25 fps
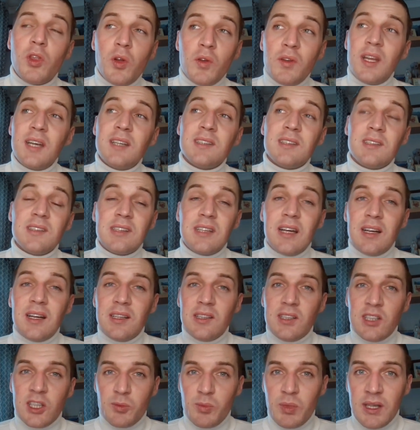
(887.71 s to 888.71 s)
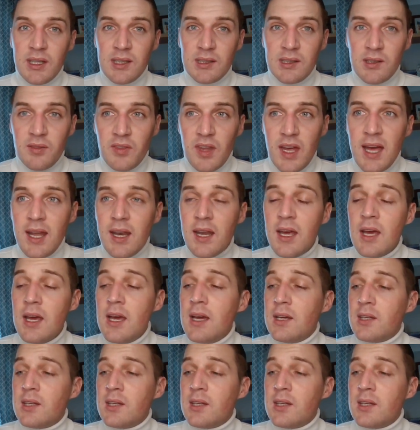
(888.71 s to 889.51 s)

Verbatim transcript: not necessarily just because of that,